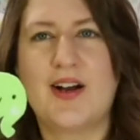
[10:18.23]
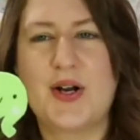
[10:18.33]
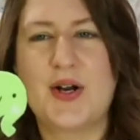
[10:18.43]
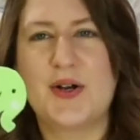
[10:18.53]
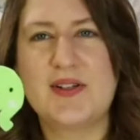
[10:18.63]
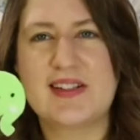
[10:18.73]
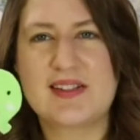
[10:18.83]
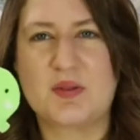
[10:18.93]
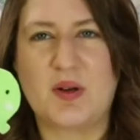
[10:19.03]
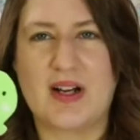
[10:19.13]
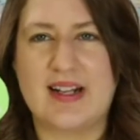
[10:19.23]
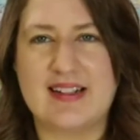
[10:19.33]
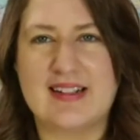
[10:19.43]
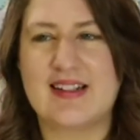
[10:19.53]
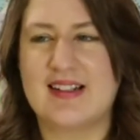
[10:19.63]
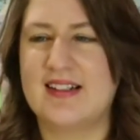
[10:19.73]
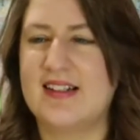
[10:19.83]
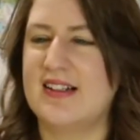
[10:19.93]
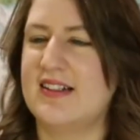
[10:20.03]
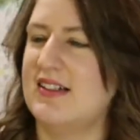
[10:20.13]
Who's this one?
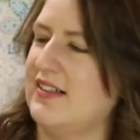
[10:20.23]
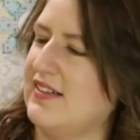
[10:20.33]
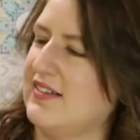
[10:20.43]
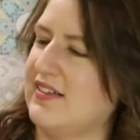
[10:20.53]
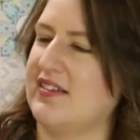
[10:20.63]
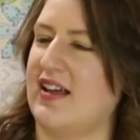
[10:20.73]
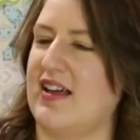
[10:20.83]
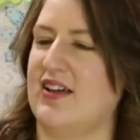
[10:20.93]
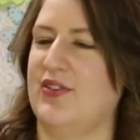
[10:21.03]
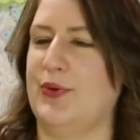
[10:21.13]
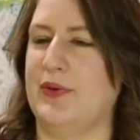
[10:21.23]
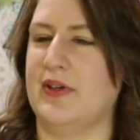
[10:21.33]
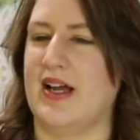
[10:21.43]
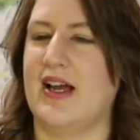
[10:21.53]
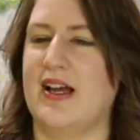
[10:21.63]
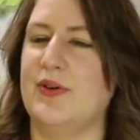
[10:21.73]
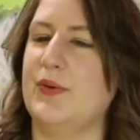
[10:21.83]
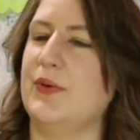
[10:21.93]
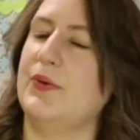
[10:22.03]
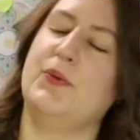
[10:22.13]
This is un
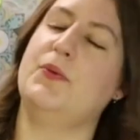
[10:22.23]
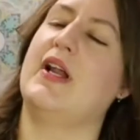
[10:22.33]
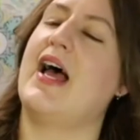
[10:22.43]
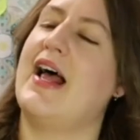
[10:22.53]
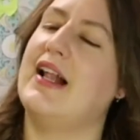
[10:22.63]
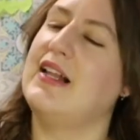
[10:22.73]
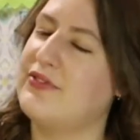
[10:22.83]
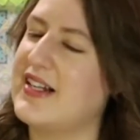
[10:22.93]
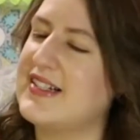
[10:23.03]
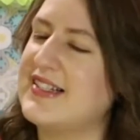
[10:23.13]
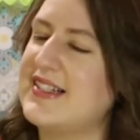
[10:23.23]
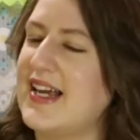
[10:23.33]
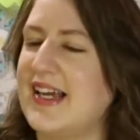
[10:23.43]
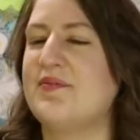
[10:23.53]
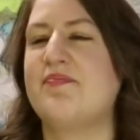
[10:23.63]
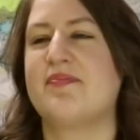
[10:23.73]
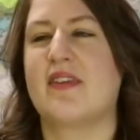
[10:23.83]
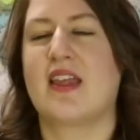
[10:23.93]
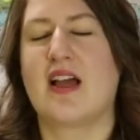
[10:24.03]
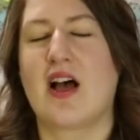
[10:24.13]
elefante
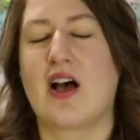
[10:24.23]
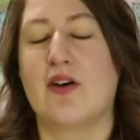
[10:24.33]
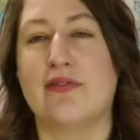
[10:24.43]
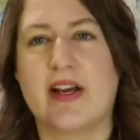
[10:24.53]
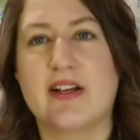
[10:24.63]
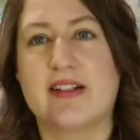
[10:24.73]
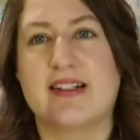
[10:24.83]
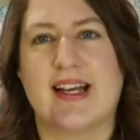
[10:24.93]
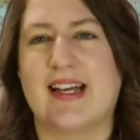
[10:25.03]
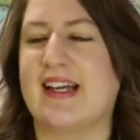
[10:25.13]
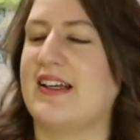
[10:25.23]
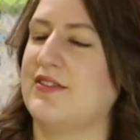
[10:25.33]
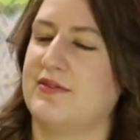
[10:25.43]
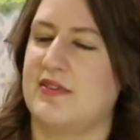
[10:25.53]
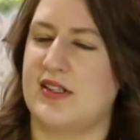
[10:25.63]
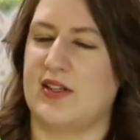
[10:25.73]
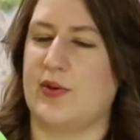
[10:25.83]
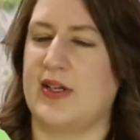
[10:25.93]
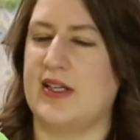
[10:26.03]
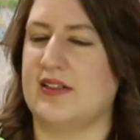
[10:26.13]
verde. So
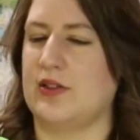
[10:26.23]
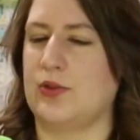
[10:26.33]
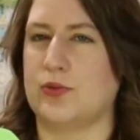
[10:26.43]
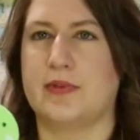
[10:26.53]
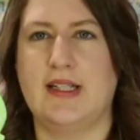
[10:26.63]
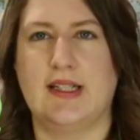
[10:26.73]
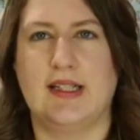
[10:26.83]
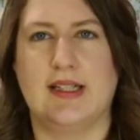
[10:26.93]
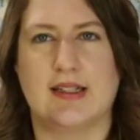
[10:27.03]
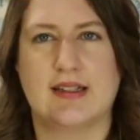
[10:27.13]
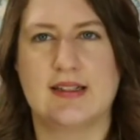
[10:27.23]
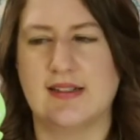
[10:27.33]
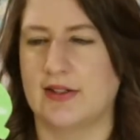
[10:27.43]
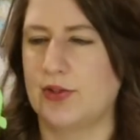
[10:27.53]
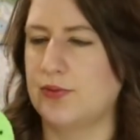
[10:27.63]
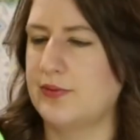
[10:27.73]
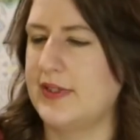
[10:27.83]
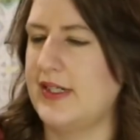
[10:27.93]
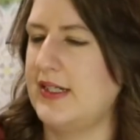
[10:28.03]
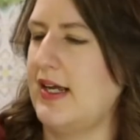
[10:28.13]
he is green. He's a
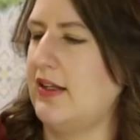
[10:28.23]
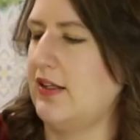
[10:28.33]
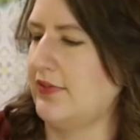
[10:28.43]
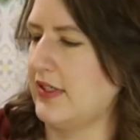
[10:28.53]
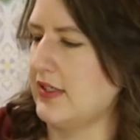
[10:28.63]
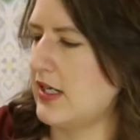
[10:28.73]
green elephant.